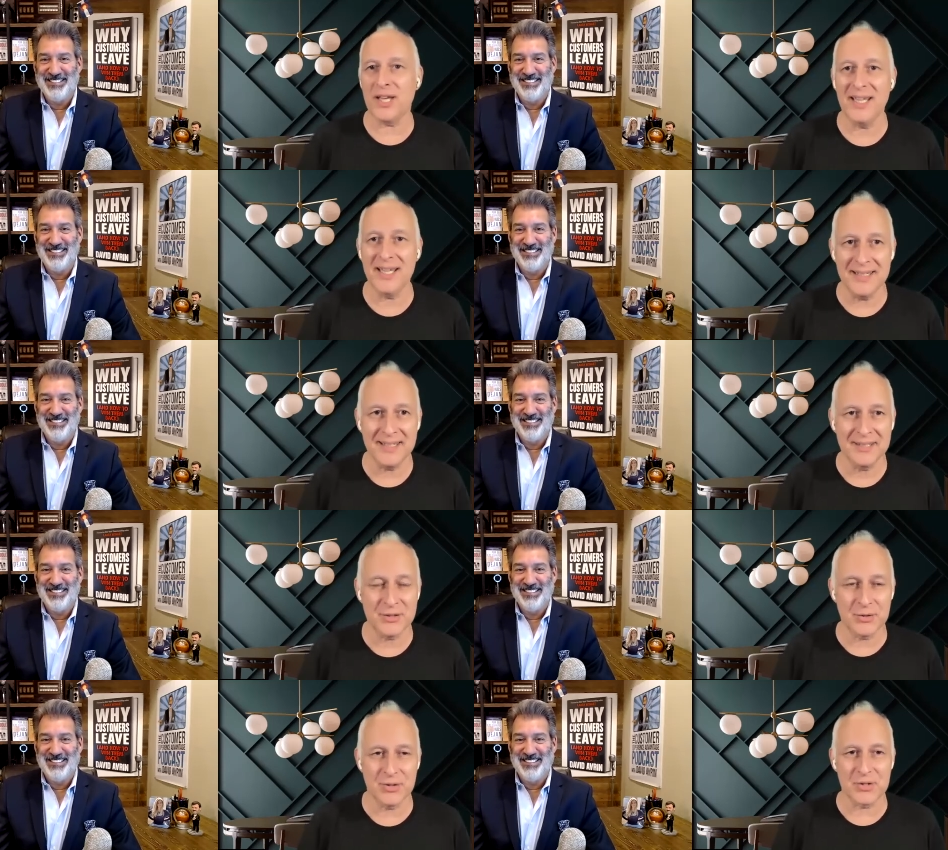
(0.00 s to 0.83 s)
Speaker 1: in
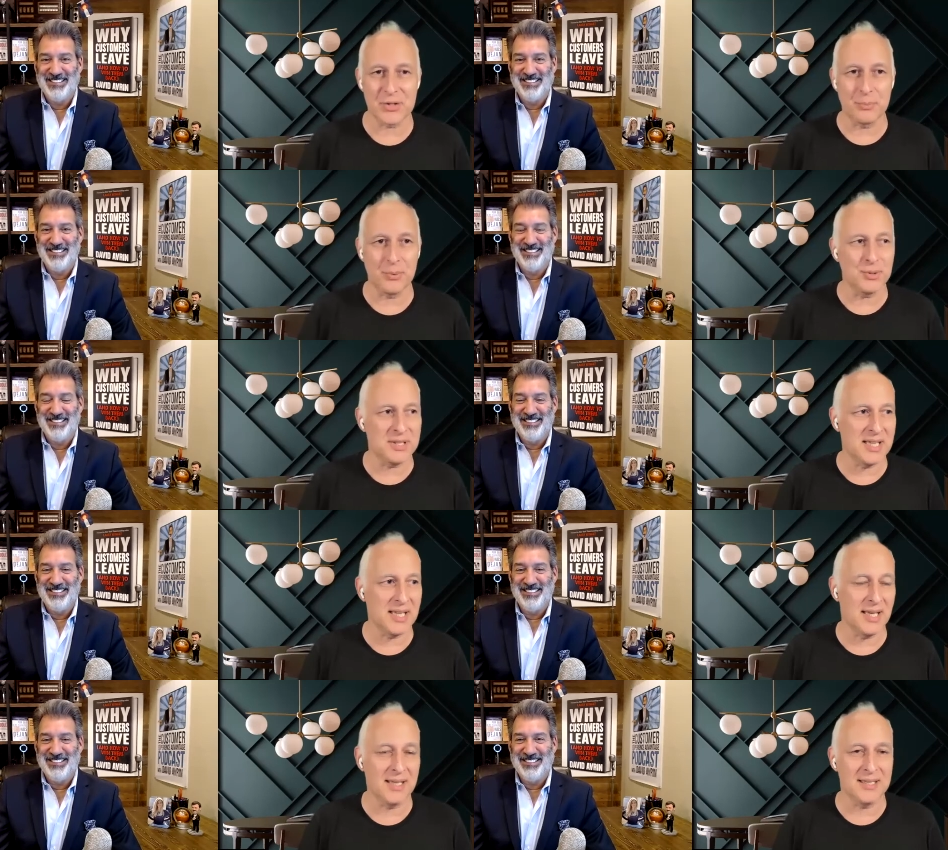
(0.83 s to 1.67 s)
to the support
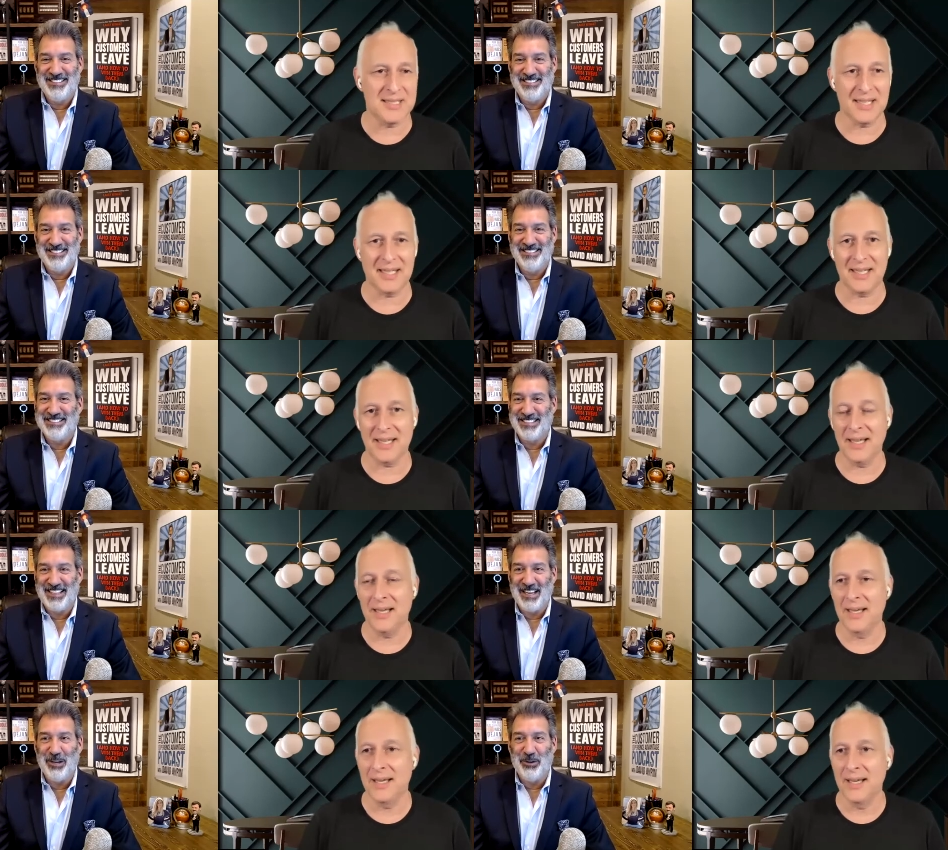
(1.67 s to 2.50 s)
thing ticket.
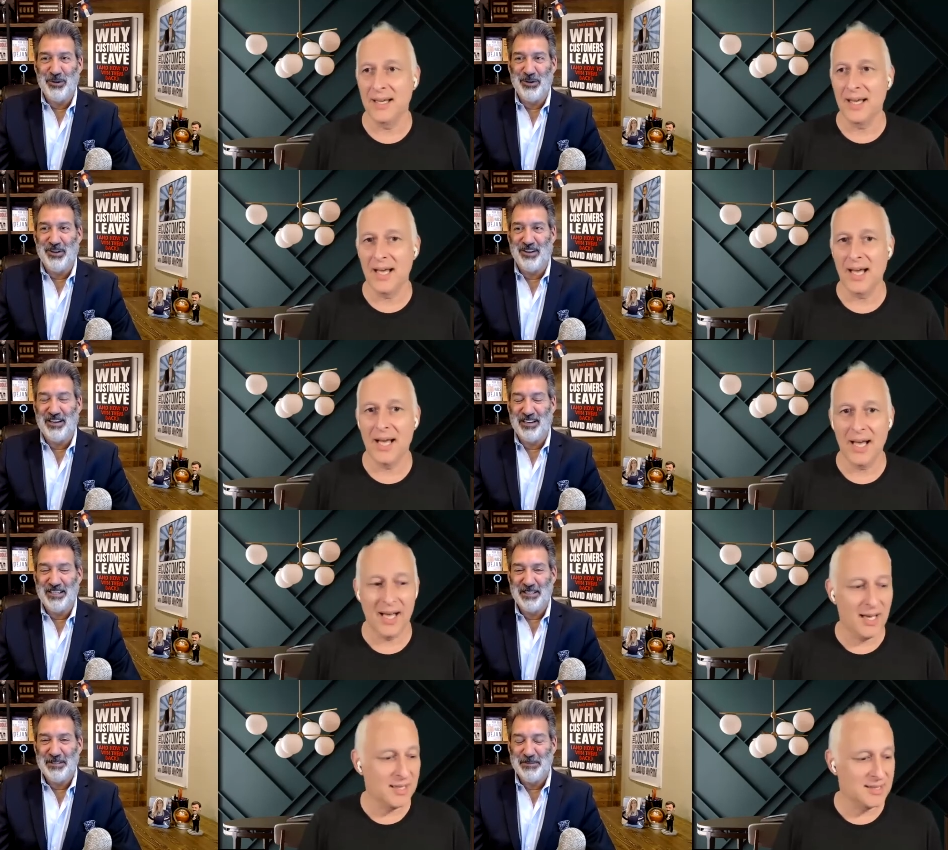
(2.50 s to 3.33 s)
They know who you are.
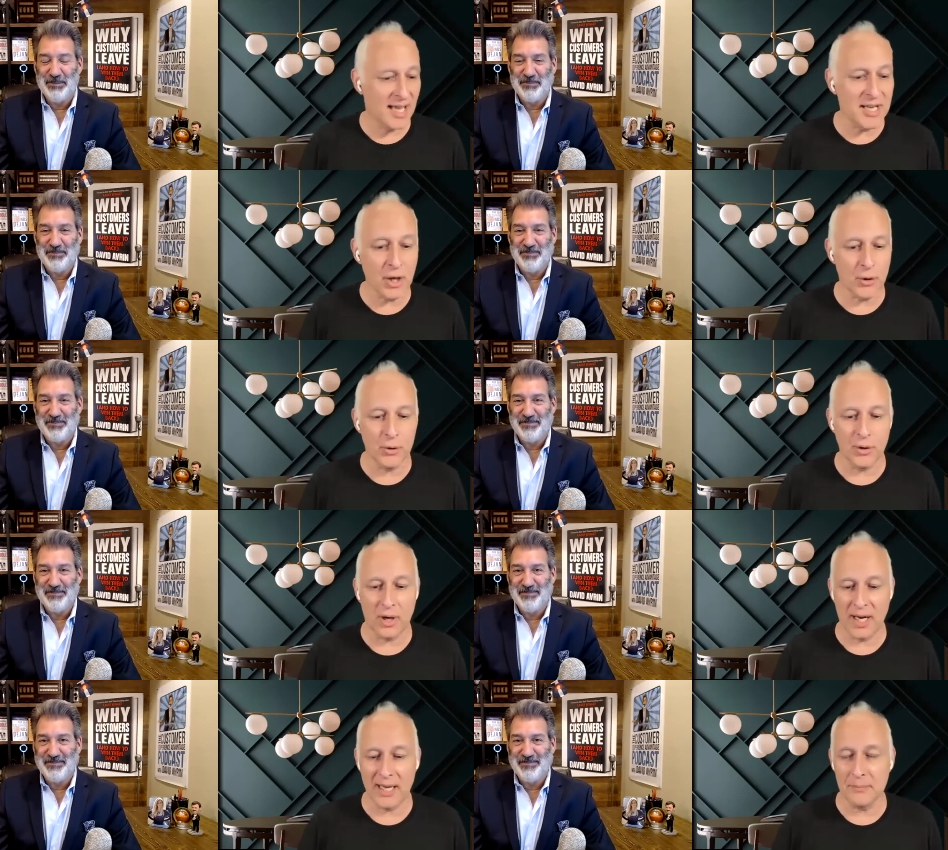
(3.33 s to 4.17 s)
They know who
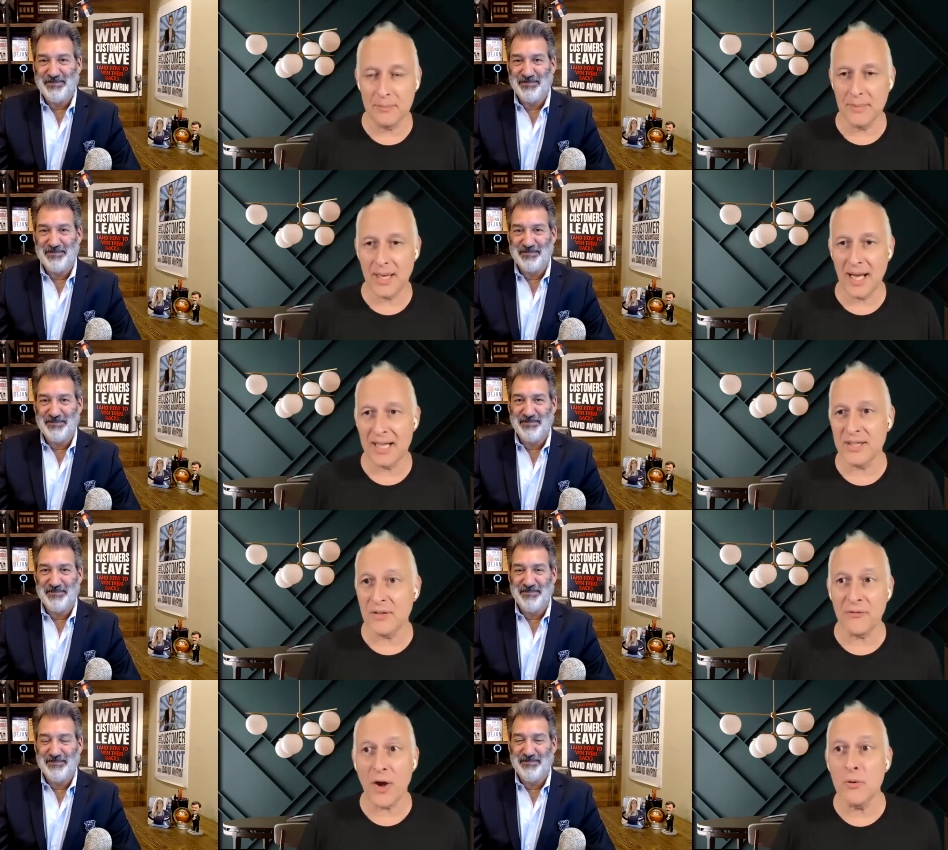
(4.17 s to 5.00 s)
I am. And
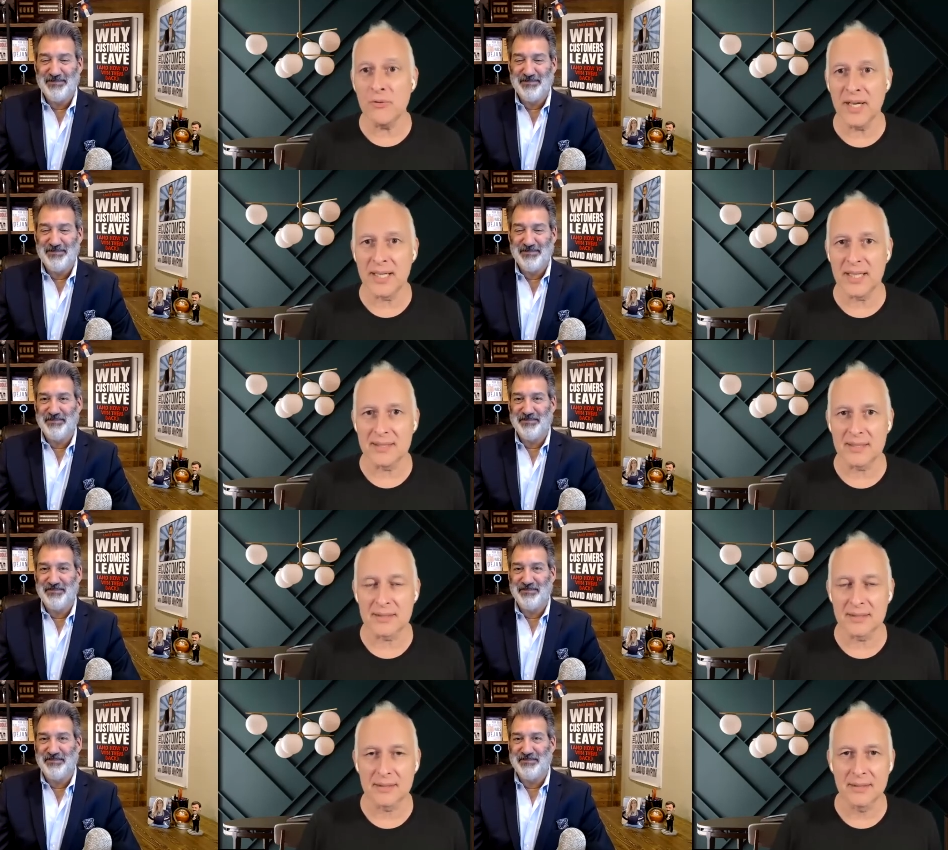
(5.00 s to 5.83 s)
the phone
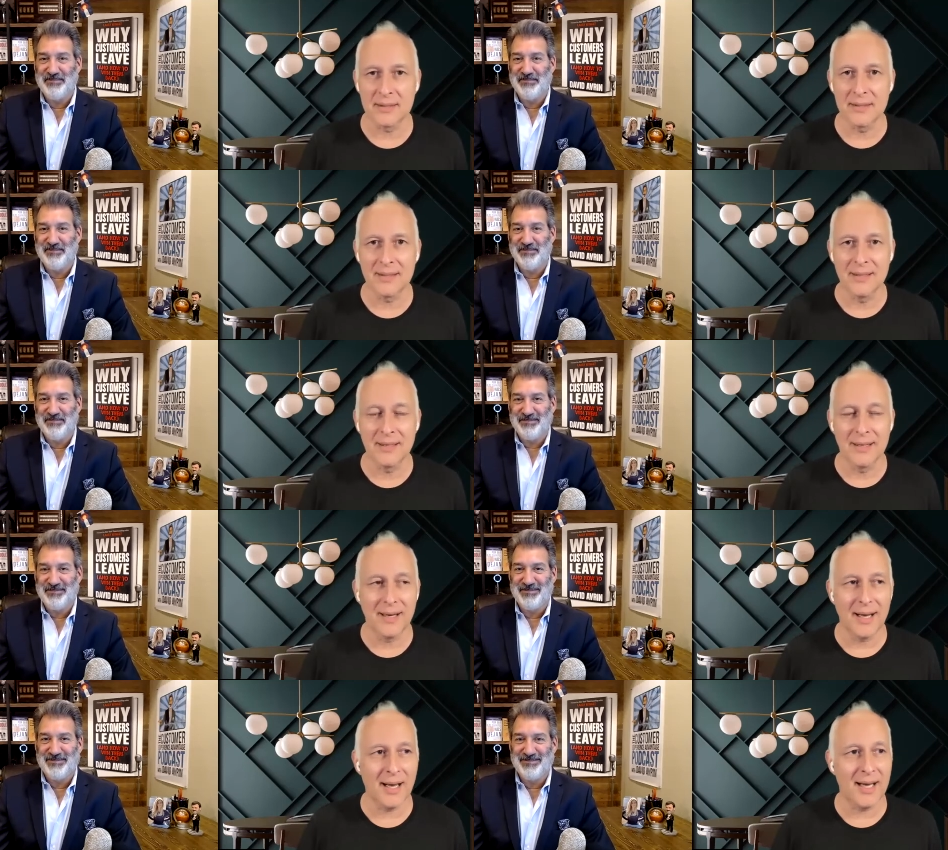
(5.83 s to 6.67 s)
rings.
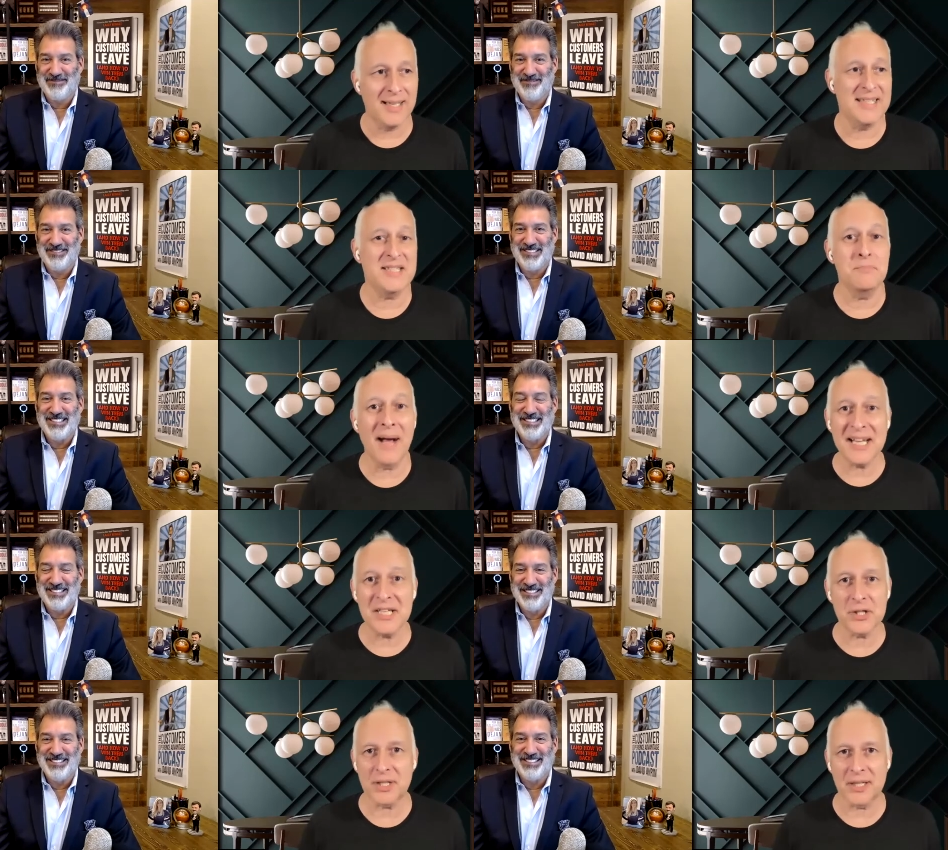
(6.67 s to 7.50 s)
And it's
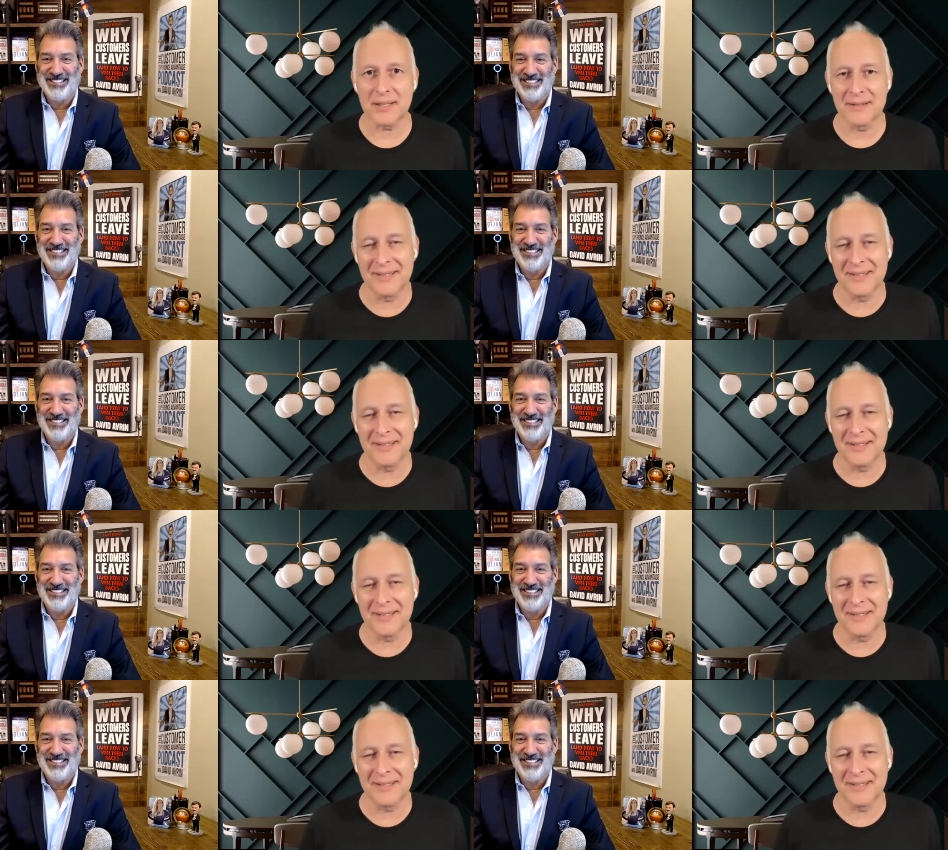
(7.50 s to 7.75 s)
magic.